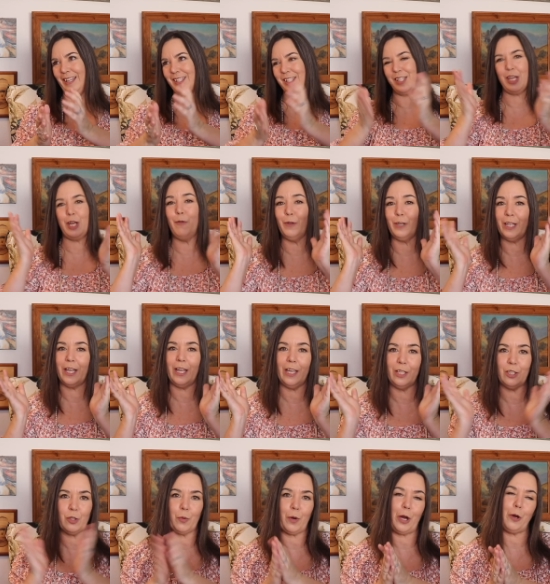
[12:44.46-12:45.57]
like Stephen
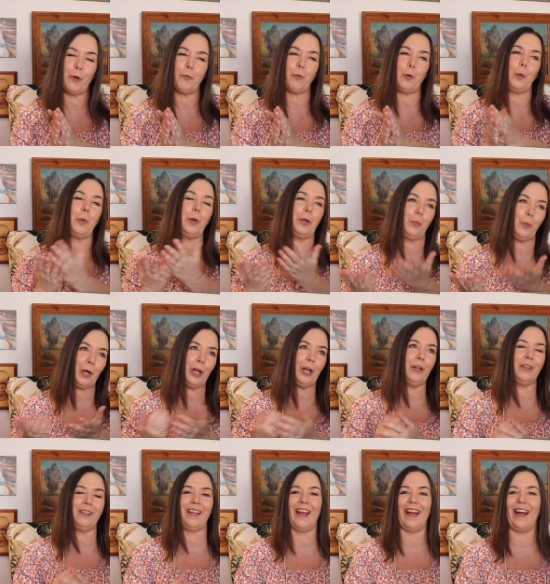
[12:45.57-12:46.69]
King to write your foreword,
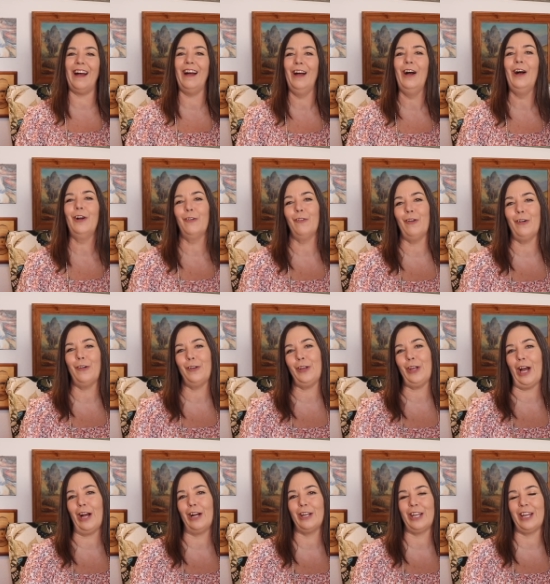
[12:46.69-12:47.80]
well, yeah,
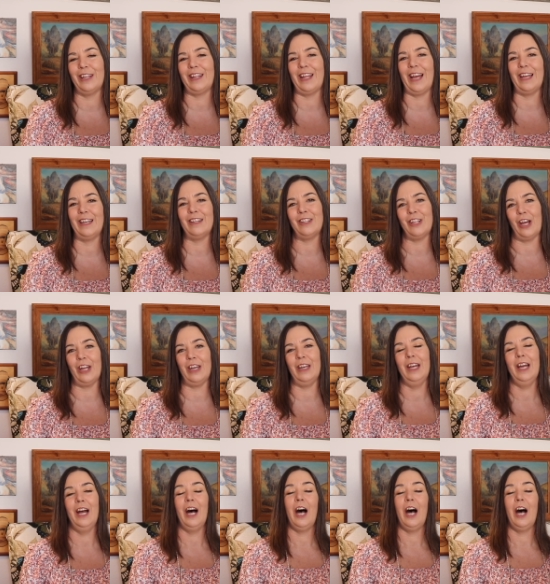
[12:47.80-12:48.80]
yeah, get that done.